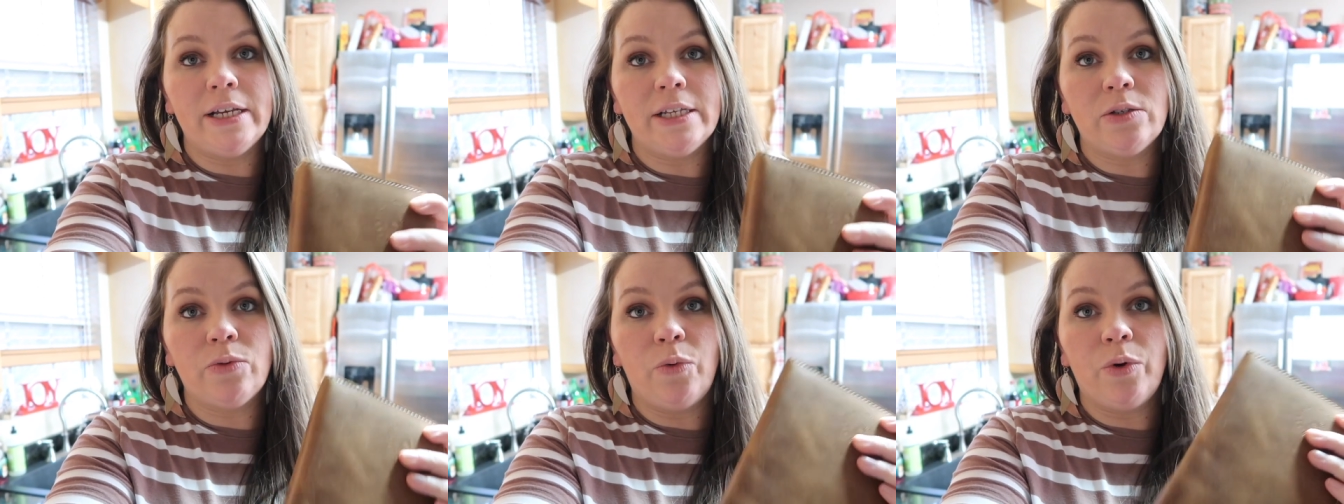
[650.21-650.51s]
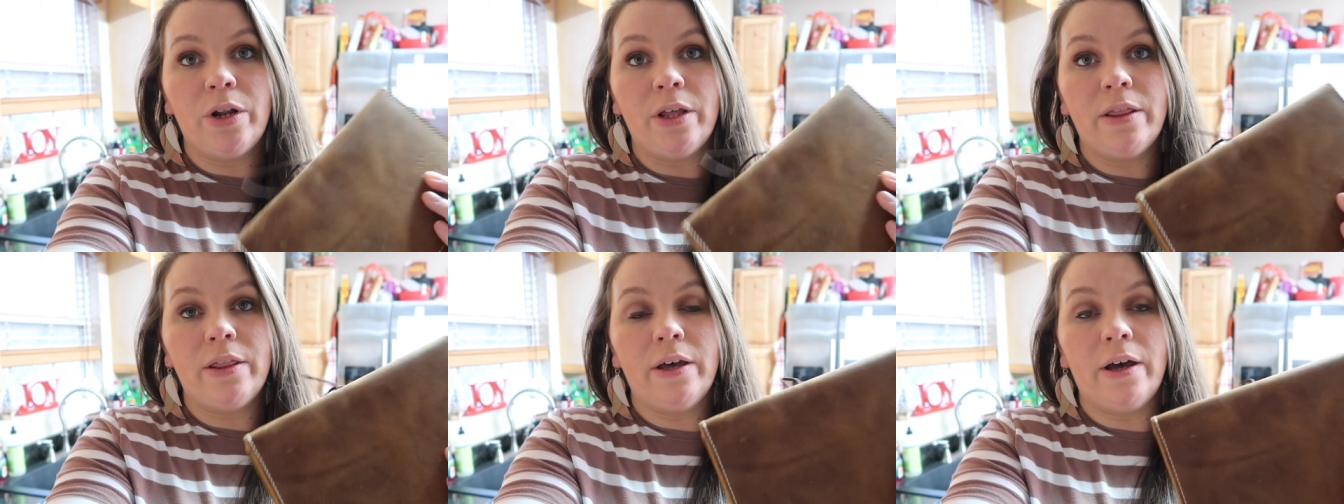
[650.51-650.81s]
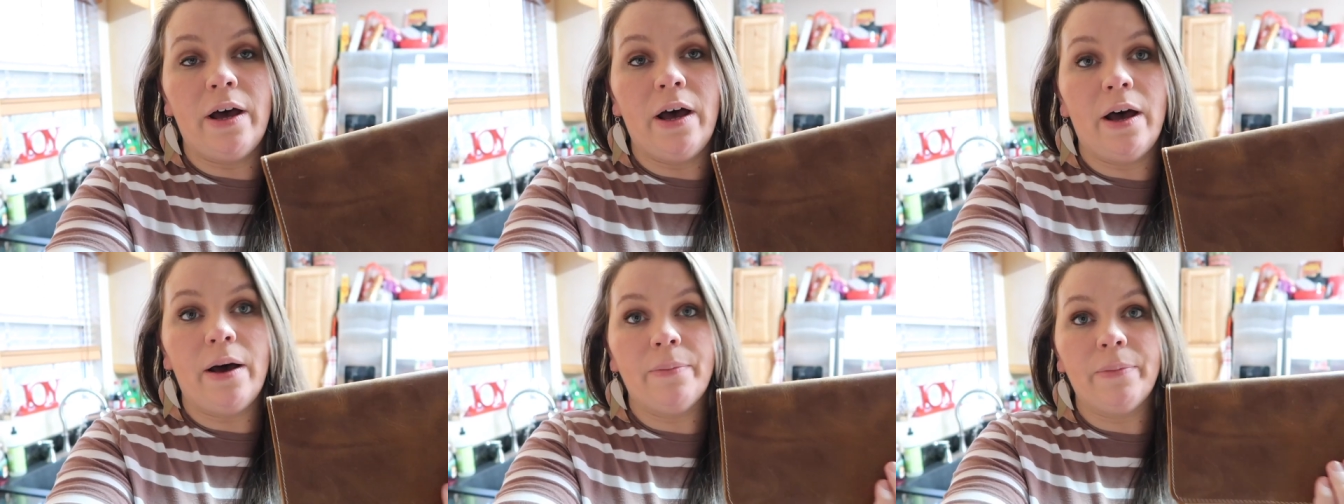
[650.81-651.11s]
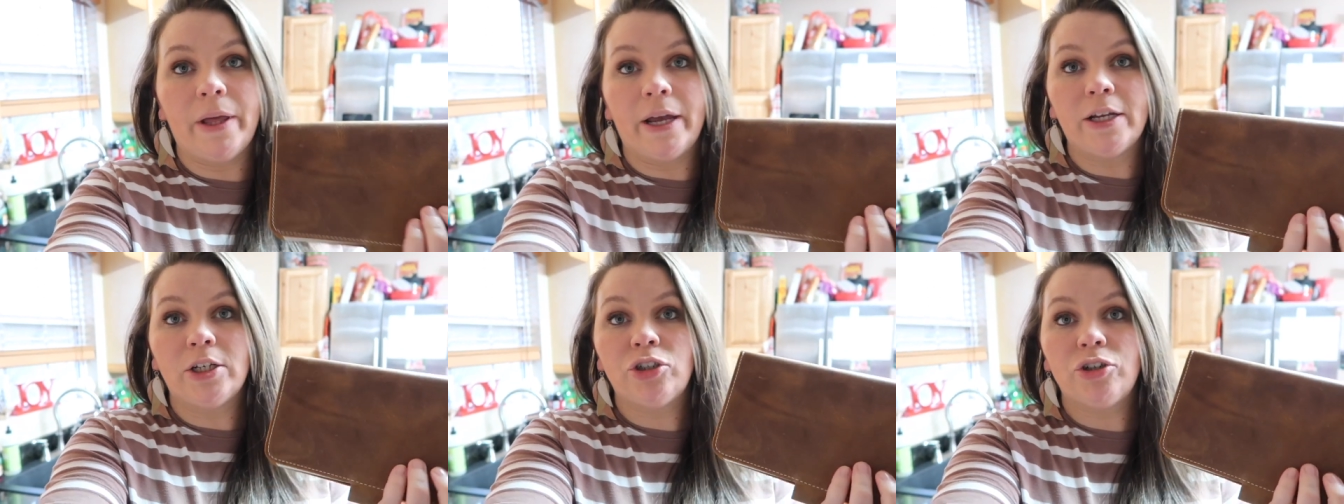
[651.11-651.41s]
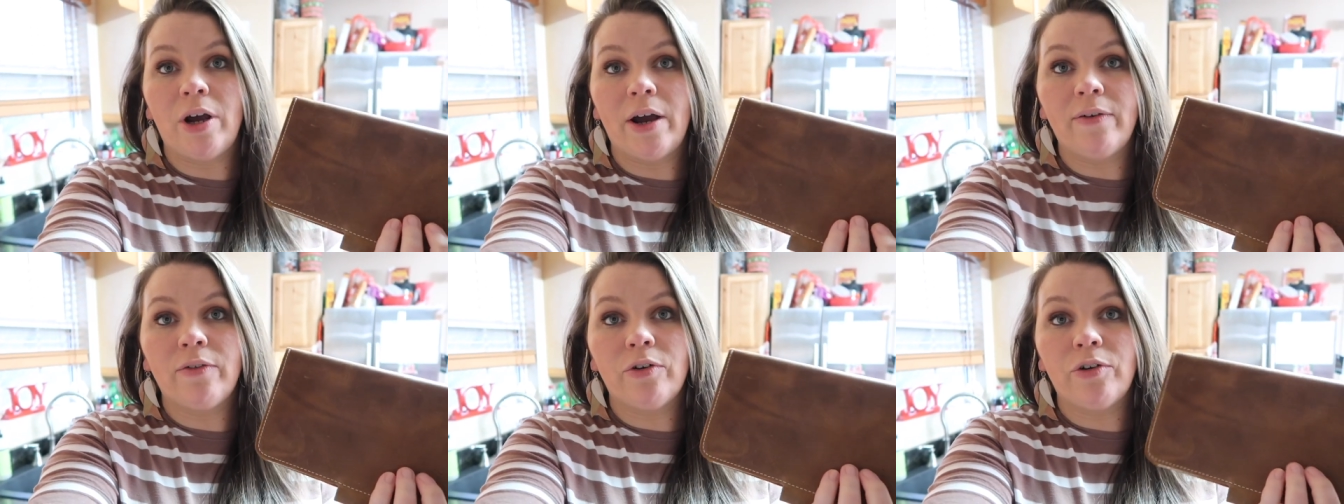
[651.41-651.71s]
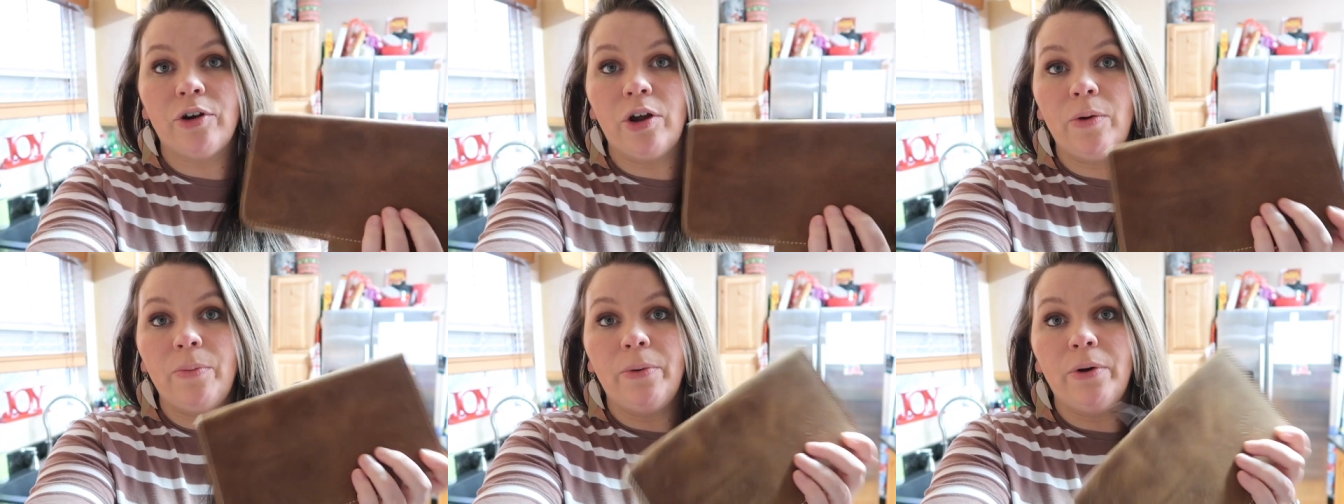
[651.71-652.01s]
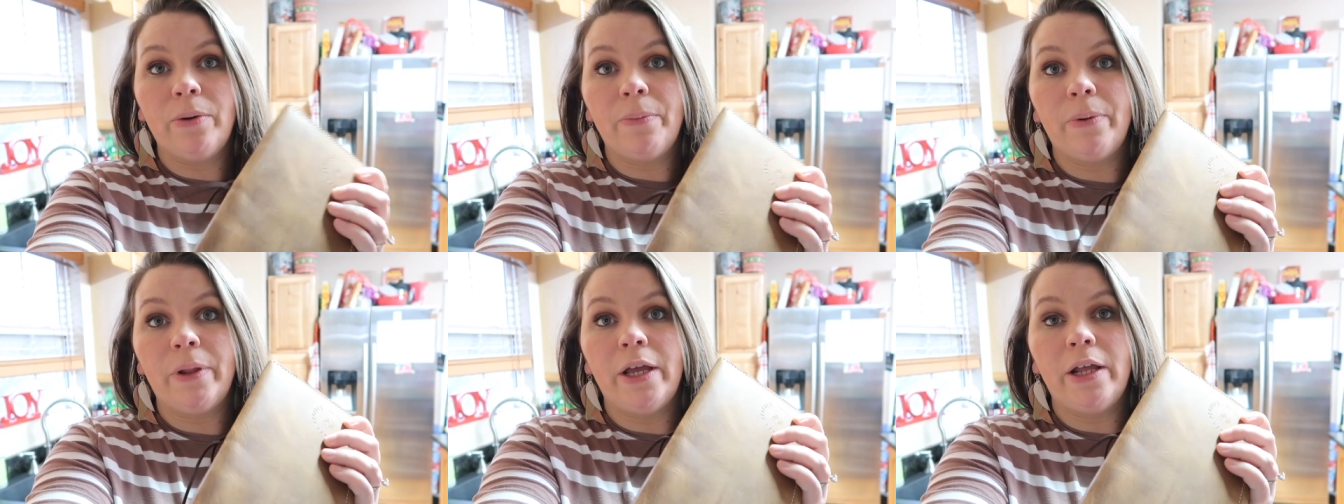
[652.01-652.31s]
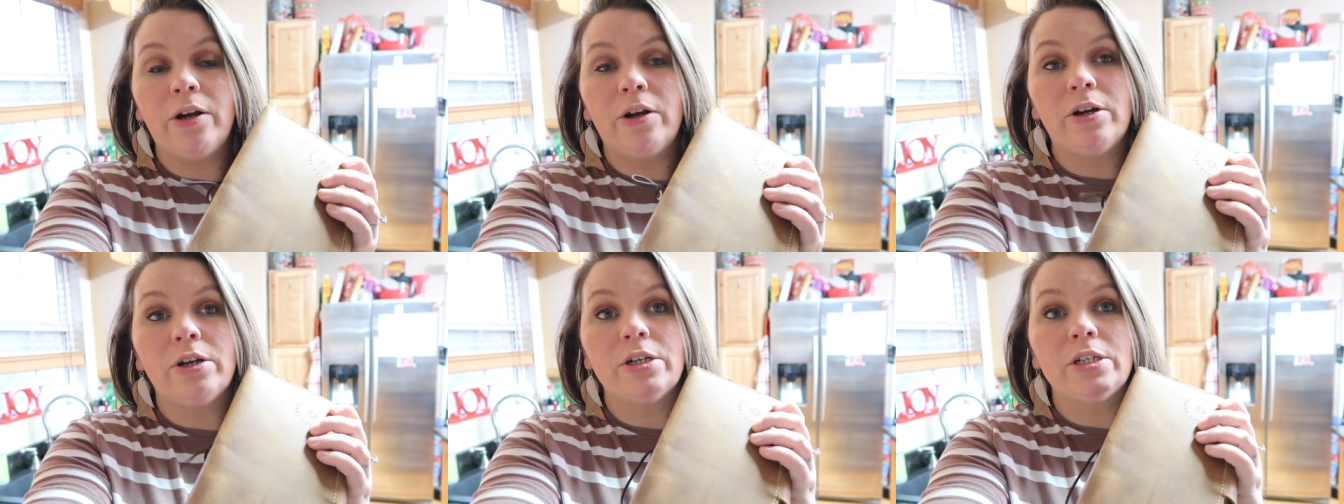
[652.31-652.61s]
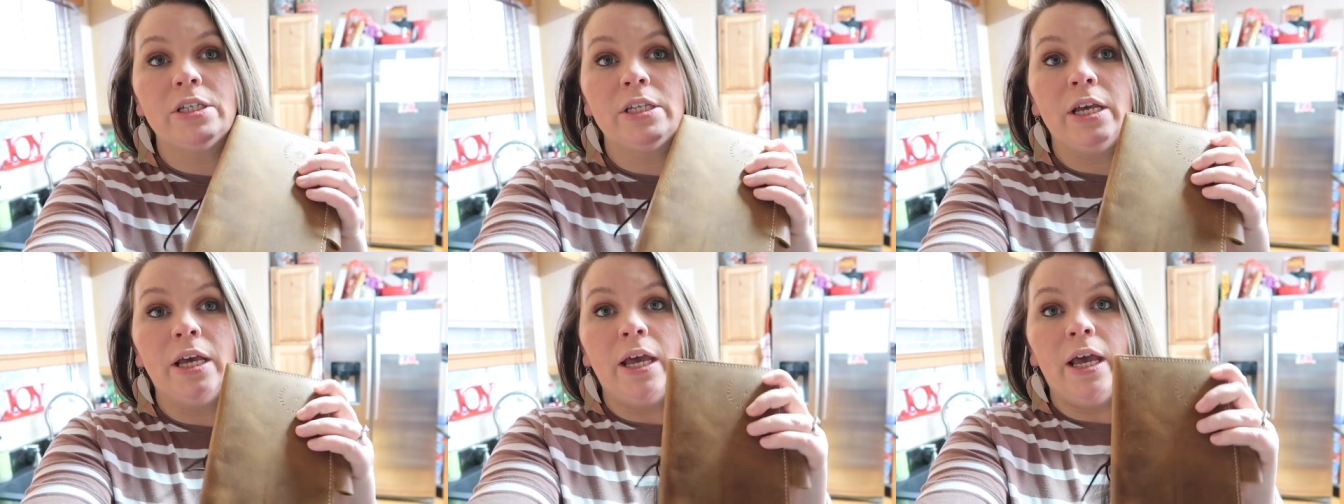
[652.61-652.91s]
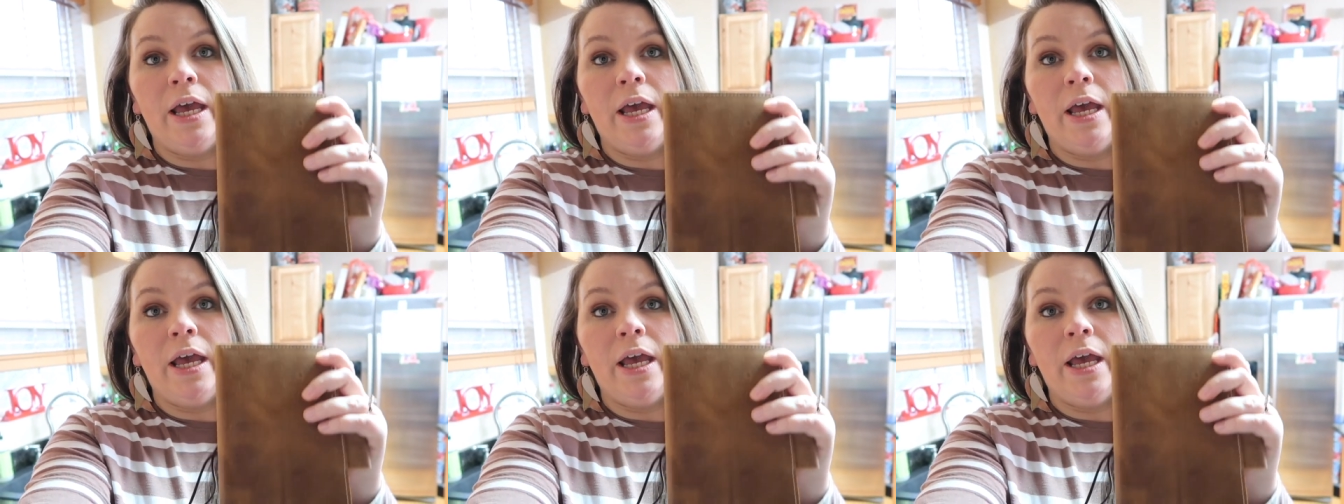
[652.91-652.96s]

It's one of the um, like traveler notebook planners